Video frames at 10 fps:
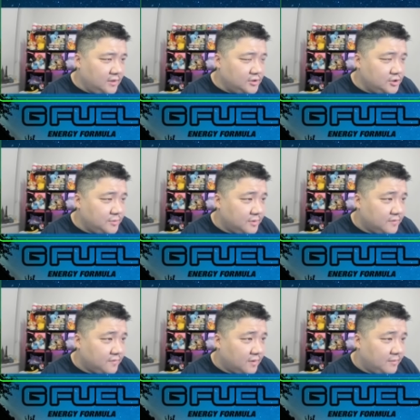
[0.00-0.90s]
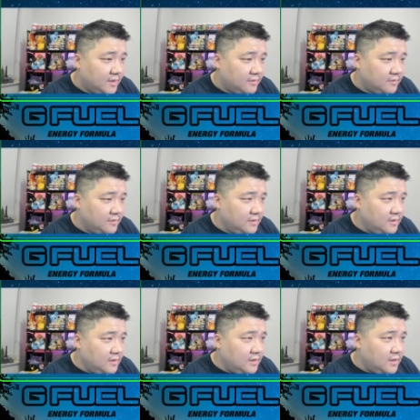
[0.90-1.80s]
Should be able to farm down,
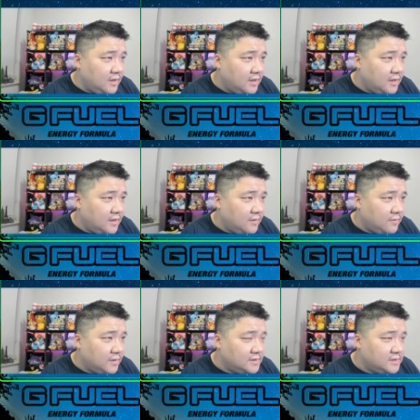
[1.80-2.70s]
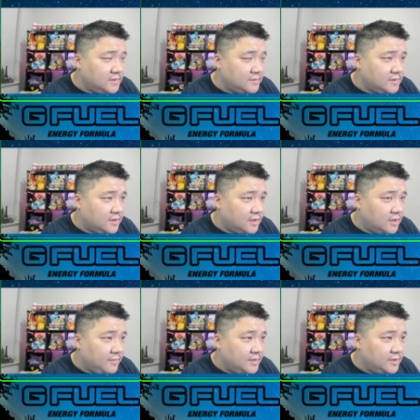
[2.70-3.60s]
and we're gonna see what they're gonna
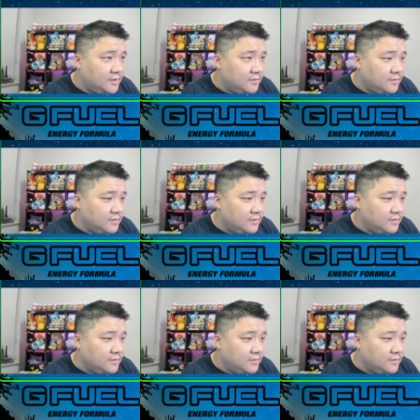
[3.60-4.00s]
come into.